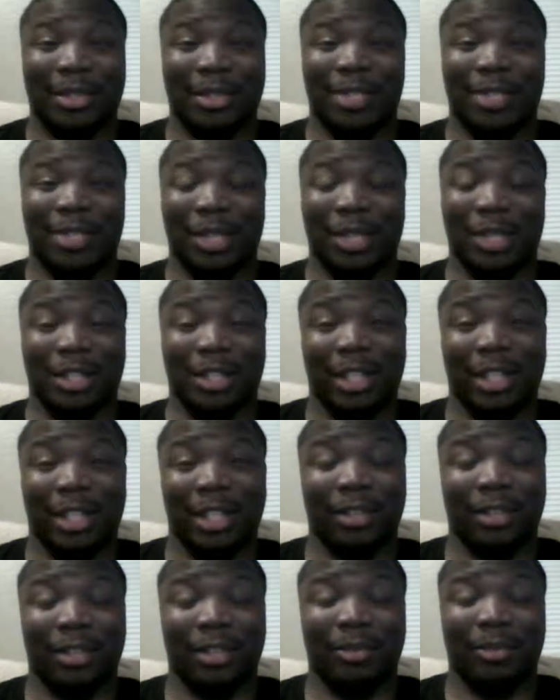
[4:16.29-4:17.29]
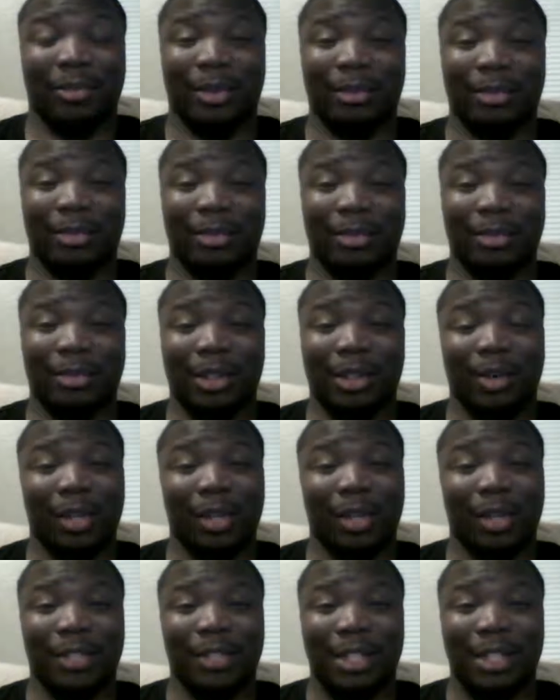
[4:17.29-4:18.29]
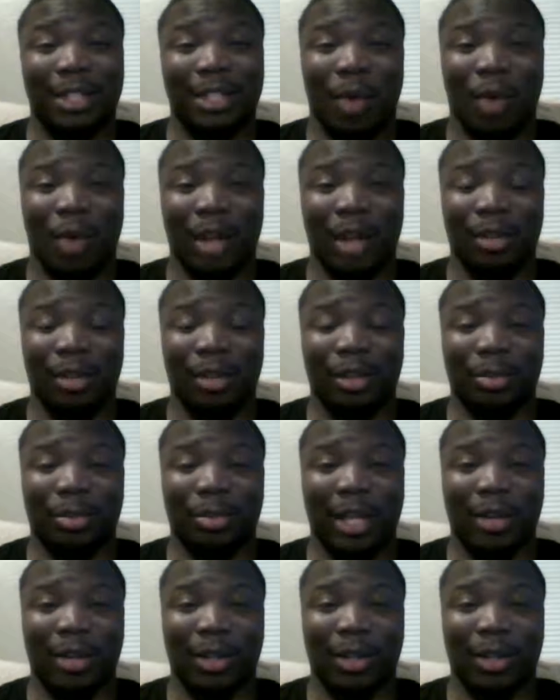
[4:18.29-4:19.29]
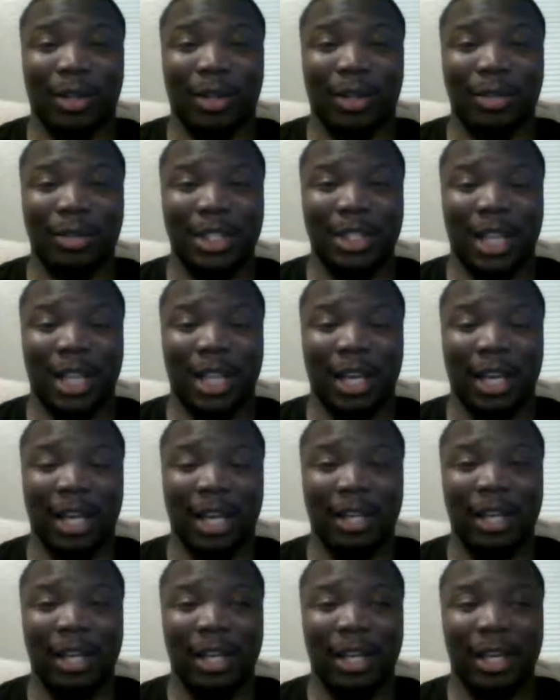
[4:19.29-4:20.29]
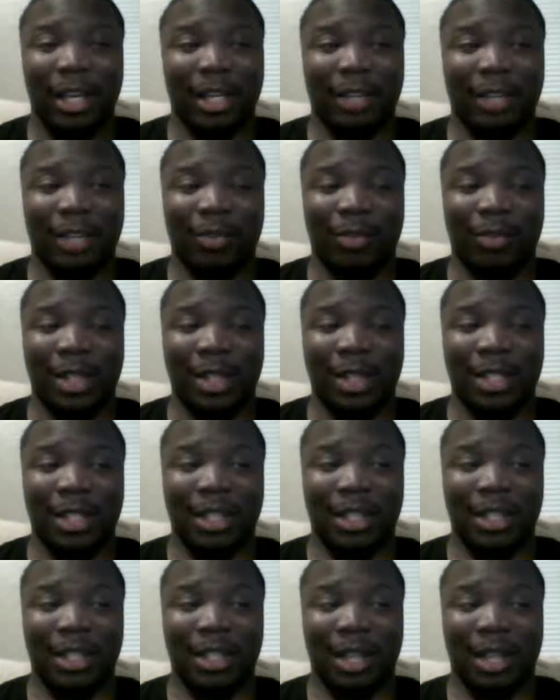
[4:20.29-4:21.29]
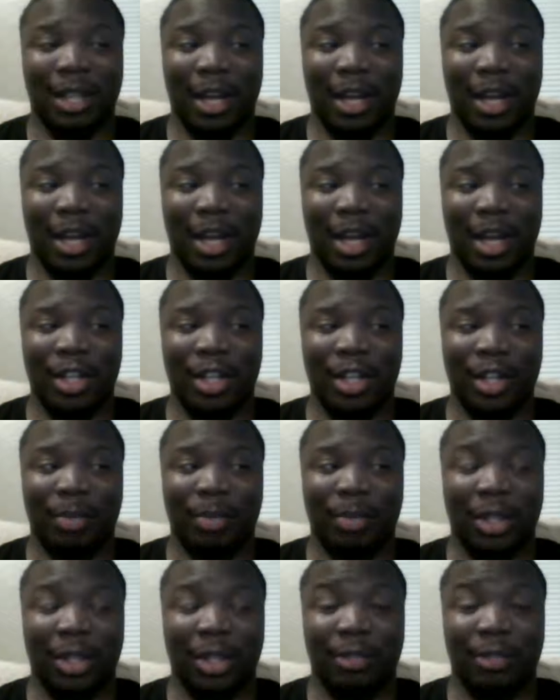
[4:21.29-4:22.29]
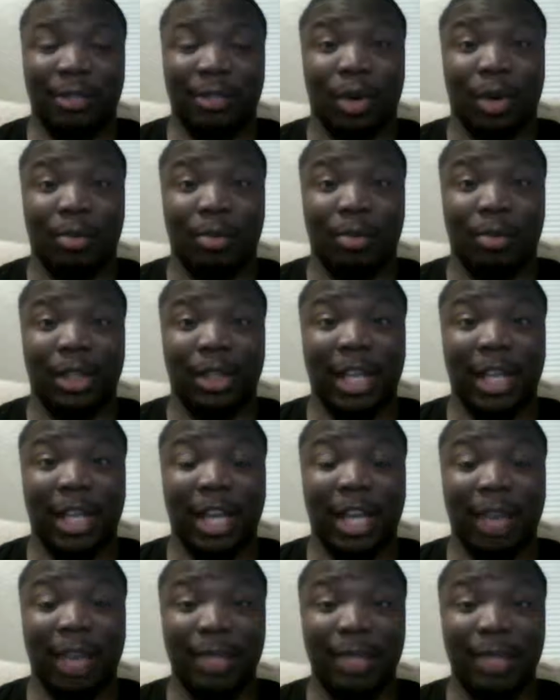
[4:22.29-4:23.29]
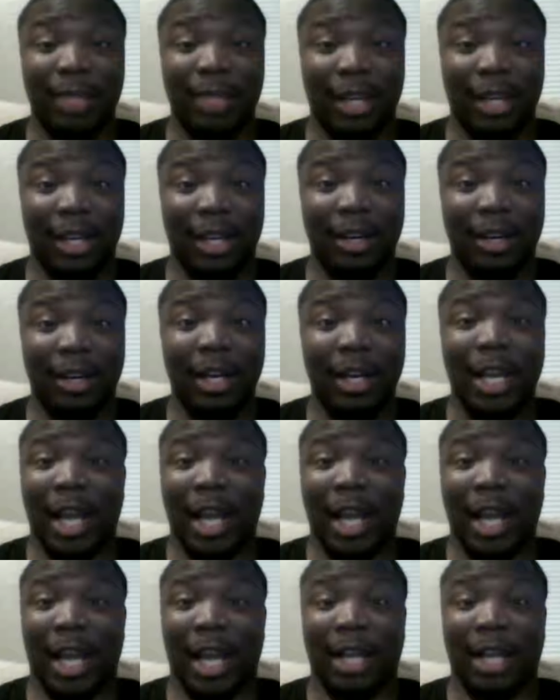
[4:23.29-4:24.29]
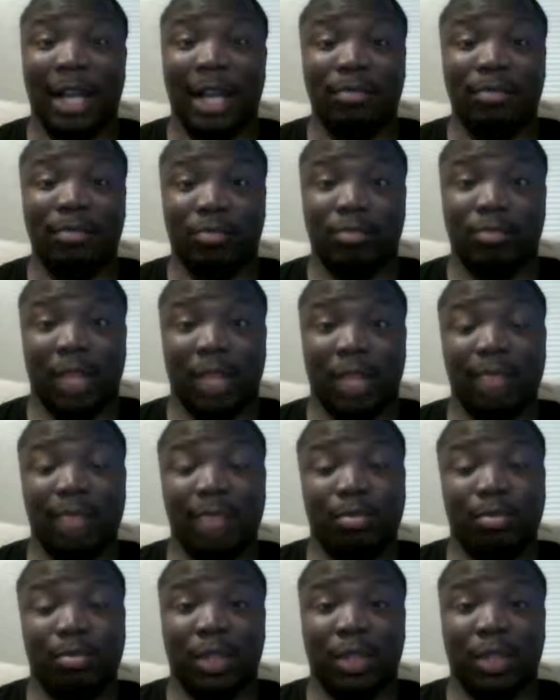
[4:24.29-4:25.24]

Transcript: it wasn't looking good for them. Going up to Stillwater to play Oklahoma State, it wasn't a good picture for them. But they came in there and they